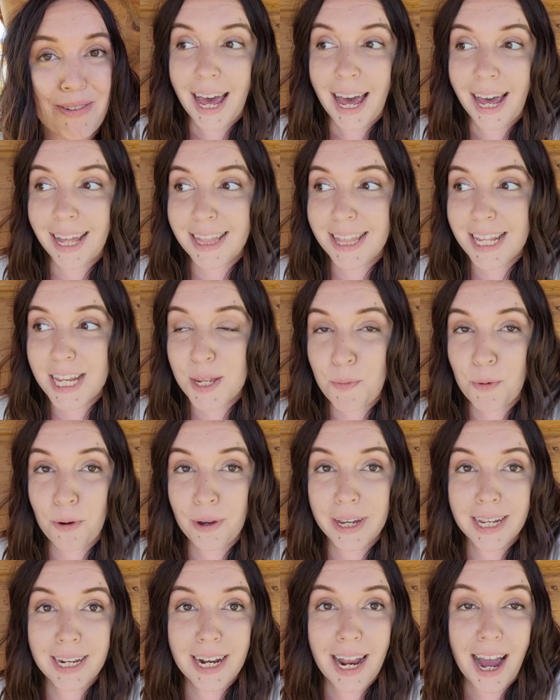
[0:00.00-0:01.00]
At this
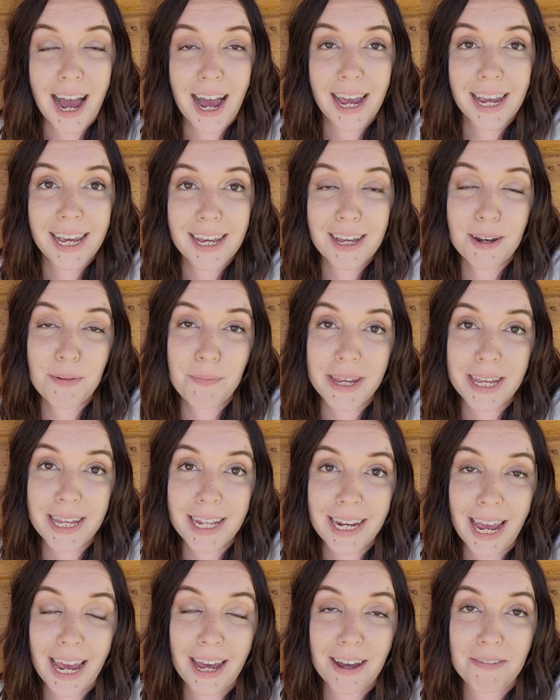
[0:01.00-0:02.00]
point, I had been
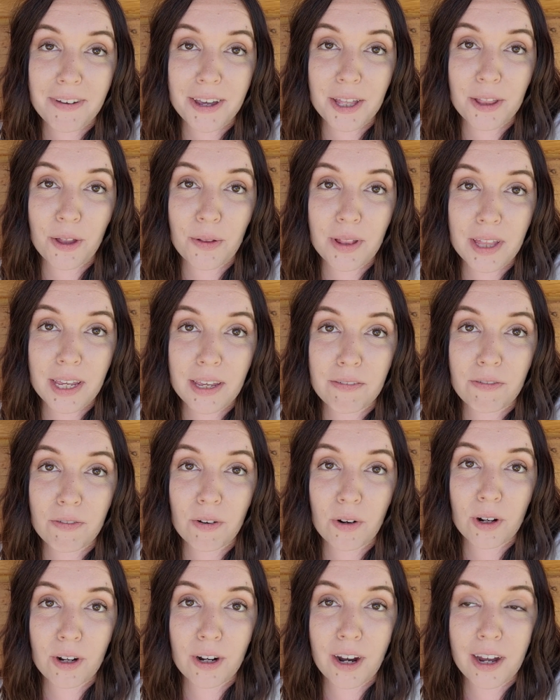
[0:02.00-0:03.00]
at Filoli
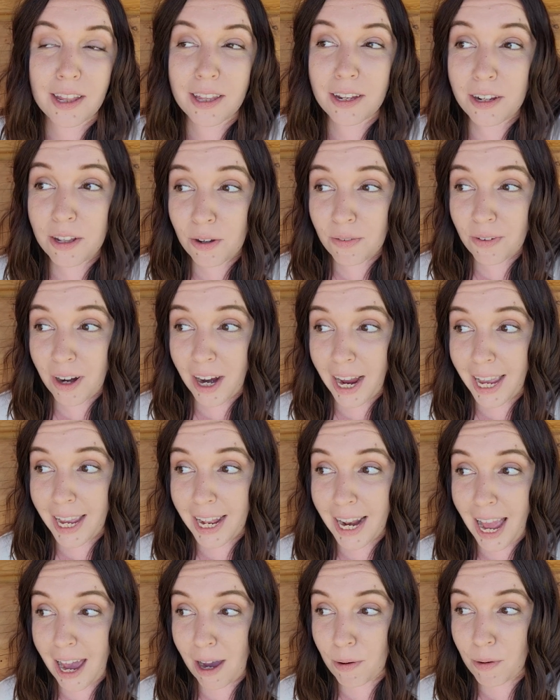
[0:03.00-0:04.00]
for a little over 8
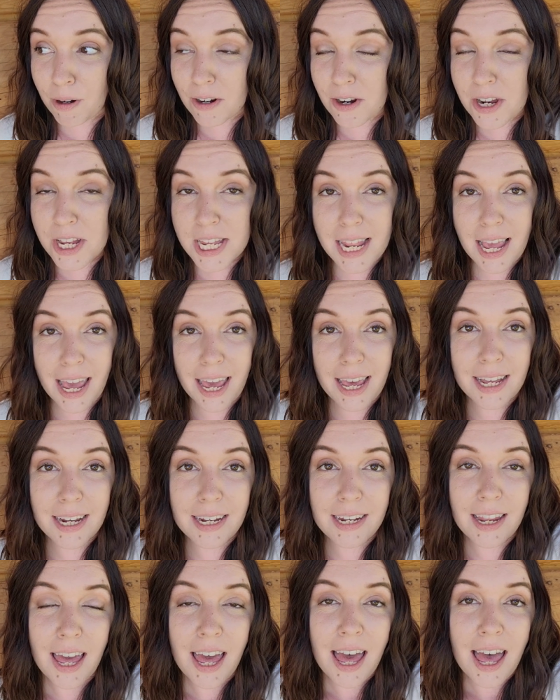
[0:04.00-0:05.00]
hours, and